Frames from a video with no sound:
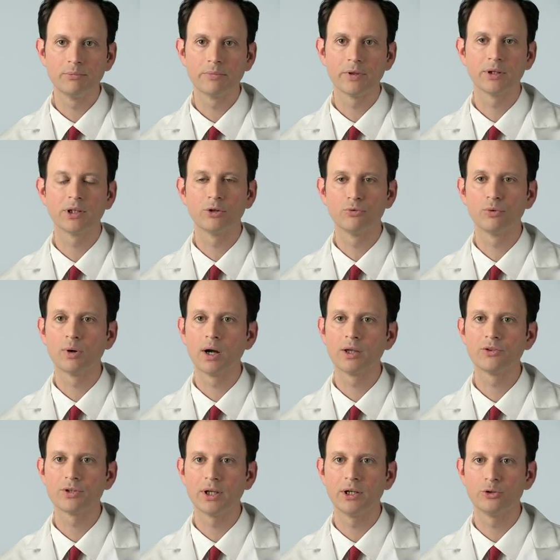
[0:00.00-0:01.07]
that give
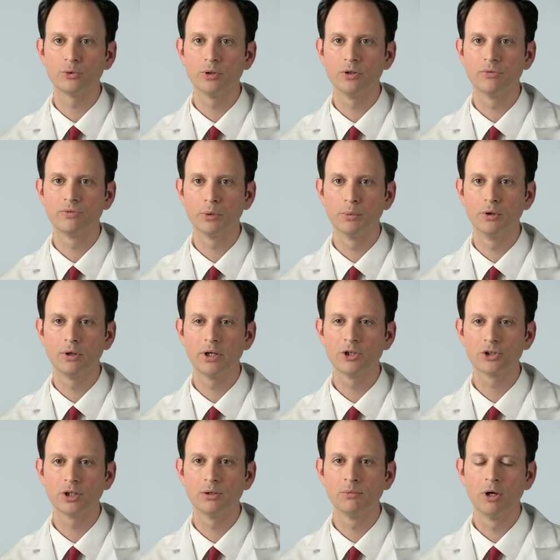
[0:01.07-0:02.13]
rise to atrial
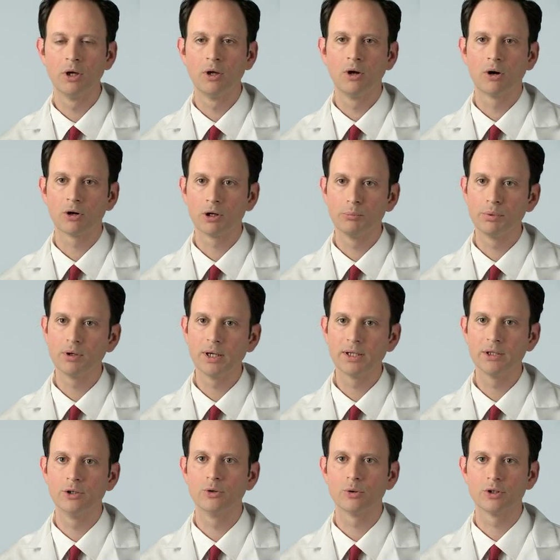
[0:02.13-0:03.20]
fibrillation are
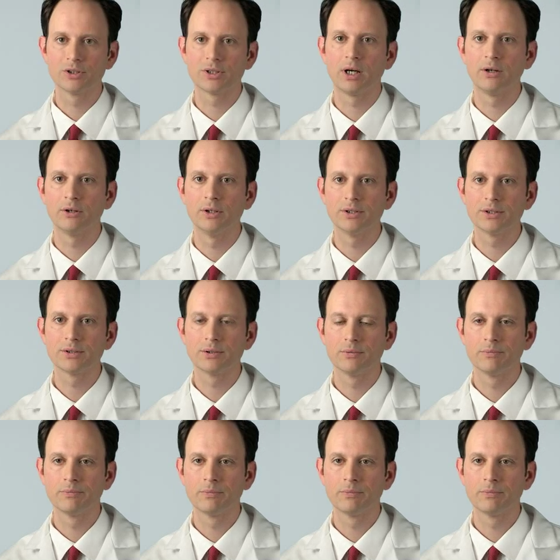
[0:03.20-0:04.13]
ablated or silenced.